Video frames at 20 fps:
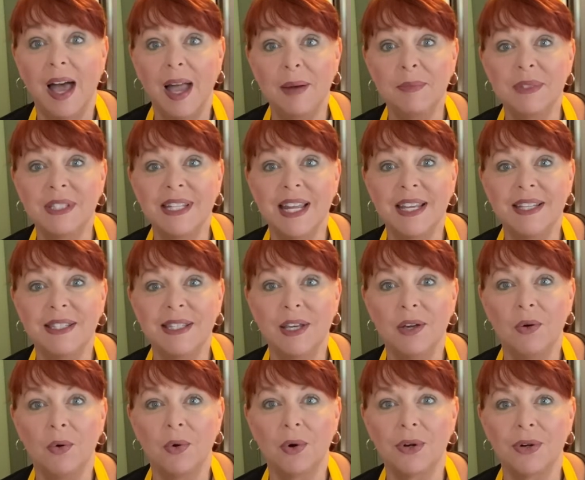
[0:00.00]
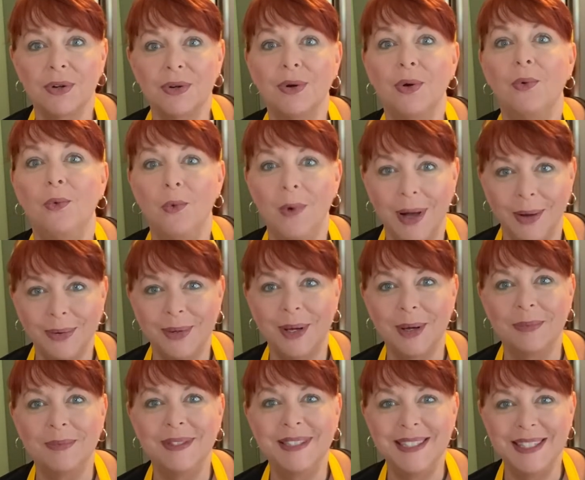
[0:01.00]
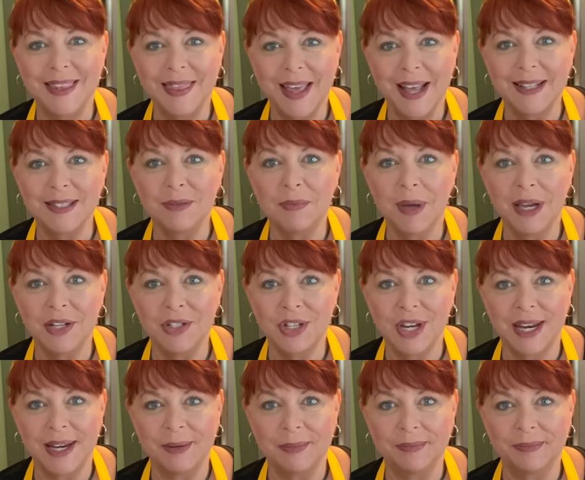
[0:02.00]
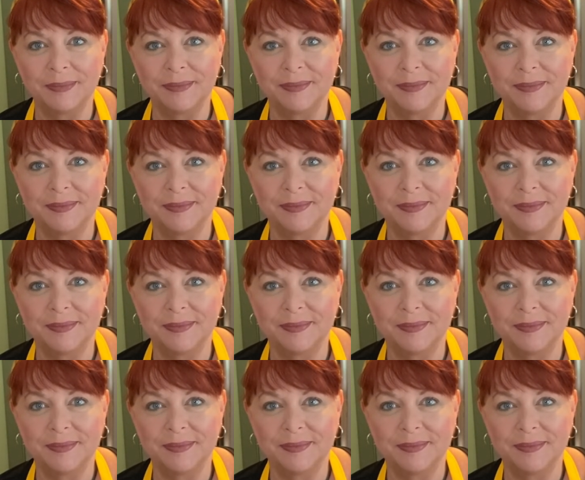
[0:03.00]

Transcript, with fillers: I'm Stacy Gordon. Welcome to That's My Jam.